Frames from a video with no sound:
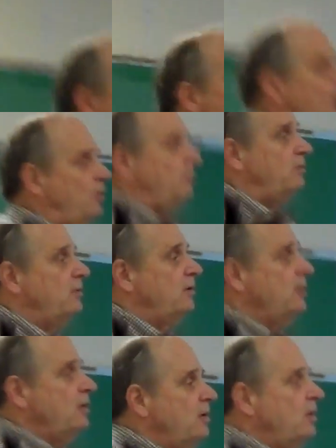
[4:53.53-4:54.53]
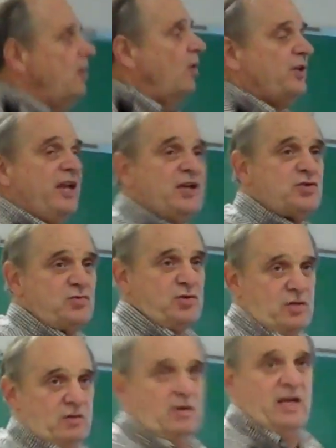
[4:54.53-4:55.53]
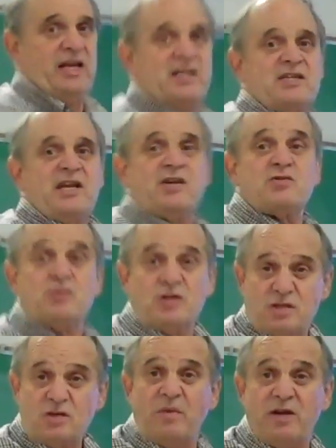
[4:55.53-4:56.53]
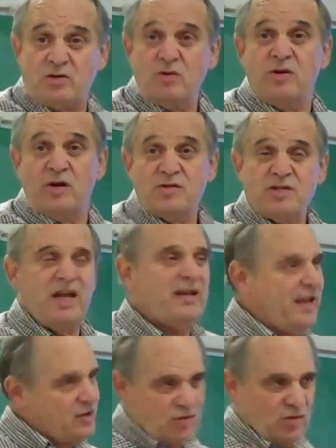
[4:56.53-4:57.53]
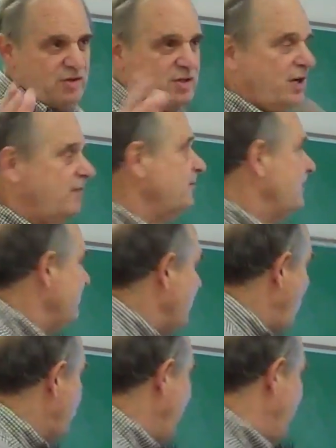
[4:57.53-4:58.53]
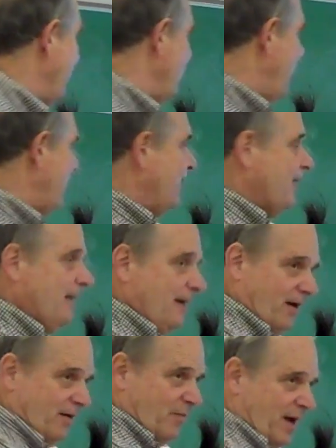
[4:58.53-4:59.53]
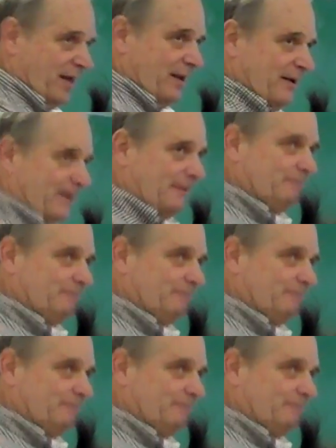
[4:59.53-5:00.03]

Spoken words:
hormone, or the estrogen. It's the estrogen. So make sure you understand that sort of stuff. Okay, everybody,